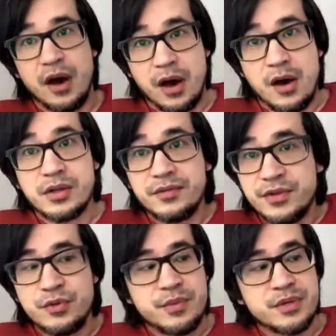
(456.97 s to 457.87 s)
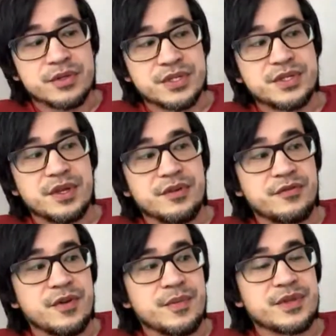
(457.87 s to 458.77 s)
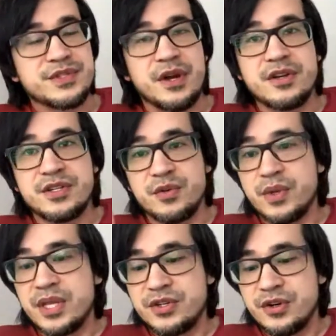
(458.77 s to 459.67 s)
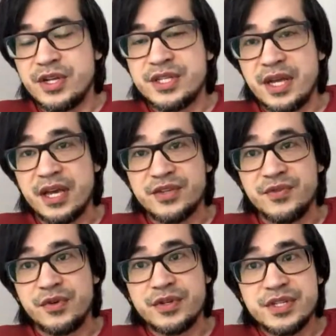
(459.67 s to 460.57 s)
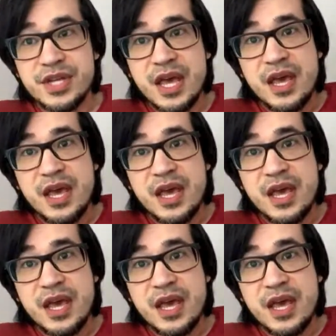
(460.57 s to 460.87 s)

all of New Mutants from the start to when they turn into X-Force